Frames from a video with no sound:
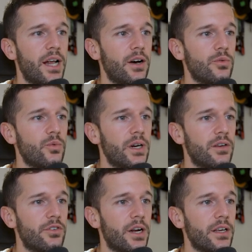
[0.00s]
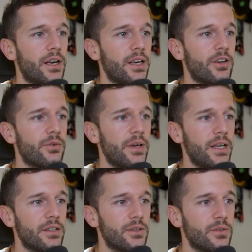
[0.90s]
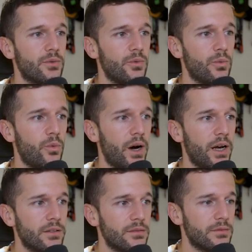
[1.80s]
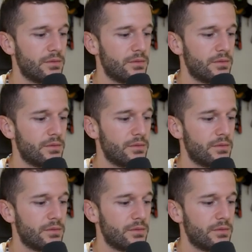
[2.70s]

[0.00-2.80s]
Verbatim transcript: now whenever I, I create one